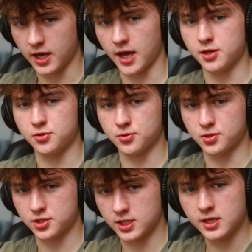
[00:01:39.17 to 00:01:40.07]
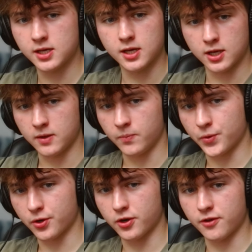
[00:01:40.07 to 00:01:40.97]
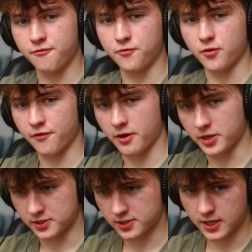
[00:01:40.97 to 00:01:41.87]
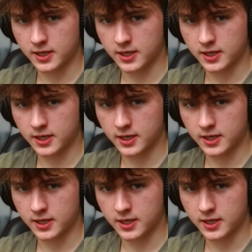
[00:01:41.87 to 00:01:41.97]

you can see 45 minutes